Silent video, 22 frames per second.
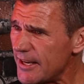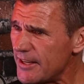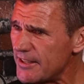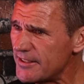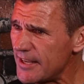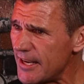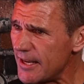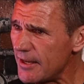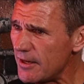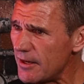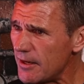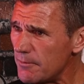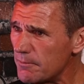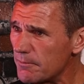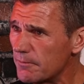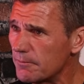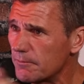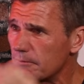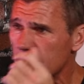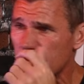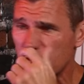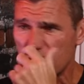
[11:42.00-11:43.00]
say it?
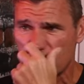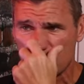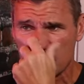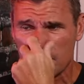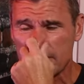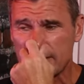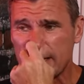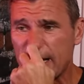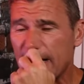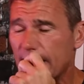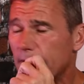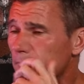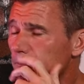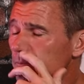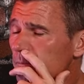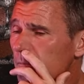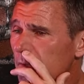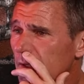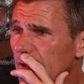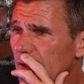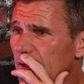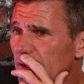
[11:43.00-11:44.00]
Snezana, yeah, she's
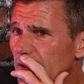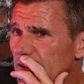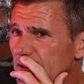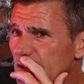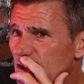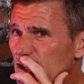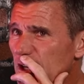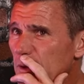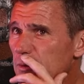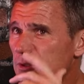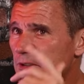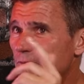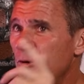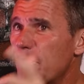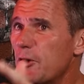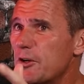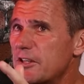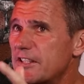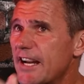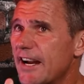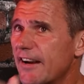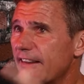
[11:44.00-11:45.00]
Macedonian, yeah. So she was
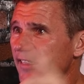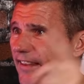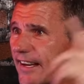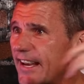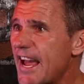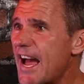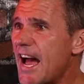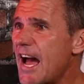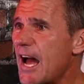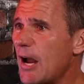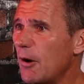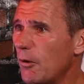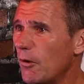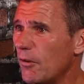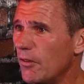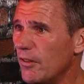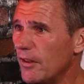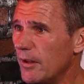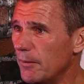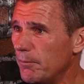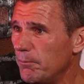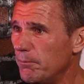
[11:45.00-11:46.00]
first out of the car on
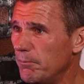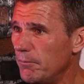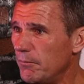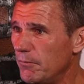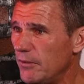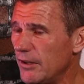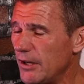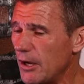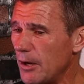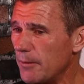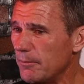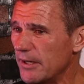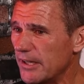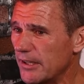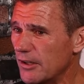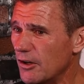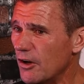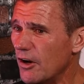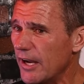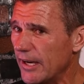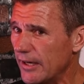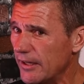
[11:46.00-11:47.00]
the she the was
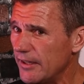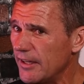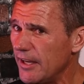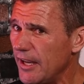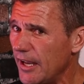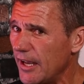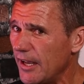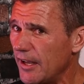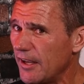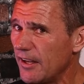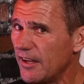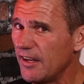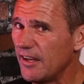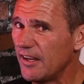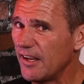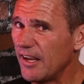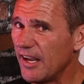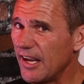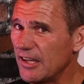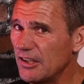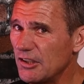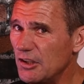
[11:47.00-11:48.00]
night, yeah, oh, she
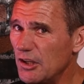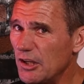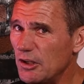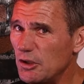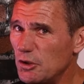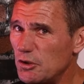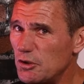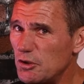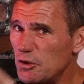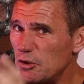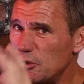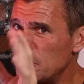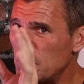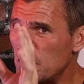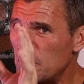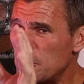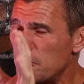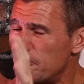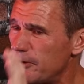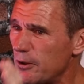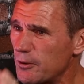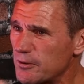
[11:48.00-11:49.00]
was. And you, you, did you
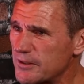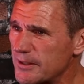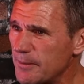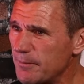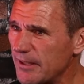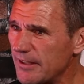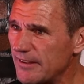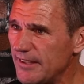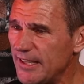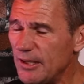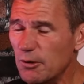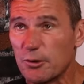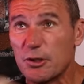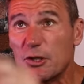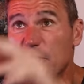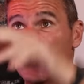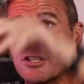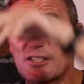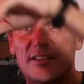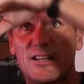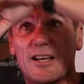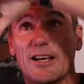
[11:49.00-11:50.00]
feel something then, or were you
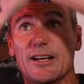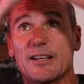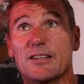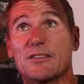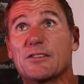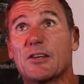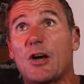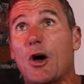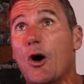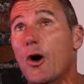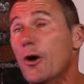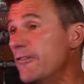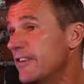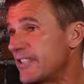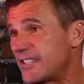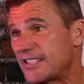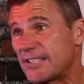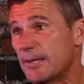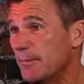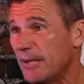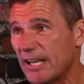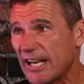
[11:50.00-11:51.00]
just like just
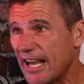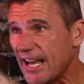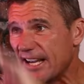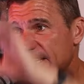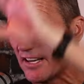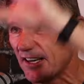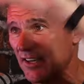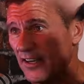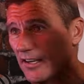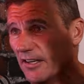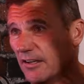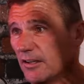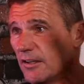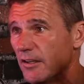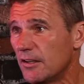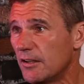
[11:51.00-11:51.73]
overstimulated and?